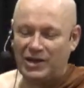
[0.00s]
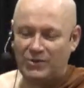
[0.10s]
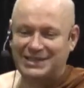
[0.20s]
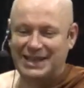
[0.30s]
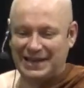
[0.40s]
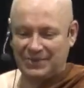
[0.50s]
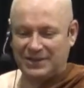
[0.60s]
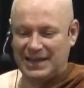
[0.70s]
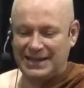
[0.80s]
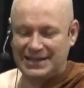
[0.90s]
I know exactly
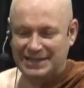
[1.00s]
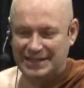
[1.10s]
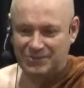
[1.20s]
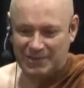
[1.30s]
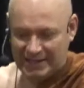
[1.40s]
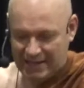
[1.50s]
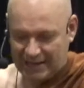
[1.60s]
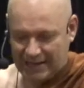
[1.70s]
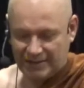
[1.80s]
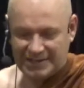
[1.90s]
what that is, and it's really
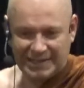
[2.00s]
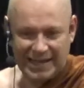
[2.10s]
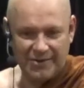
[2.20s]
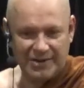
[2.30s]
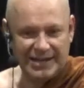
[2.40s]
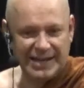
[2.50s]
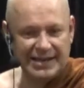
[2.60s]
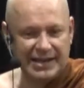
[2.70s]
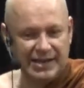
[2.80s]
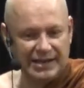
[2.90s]
kind of scary. Yeah,
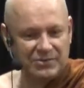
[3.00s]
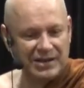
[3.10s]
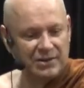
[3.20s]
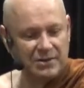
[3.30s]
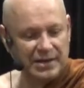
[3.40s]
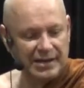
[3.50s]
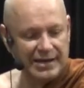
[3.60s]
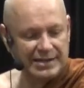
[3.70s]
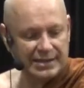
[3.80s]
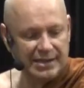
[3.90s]
he's treading on thin
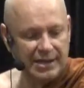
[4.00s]
ice.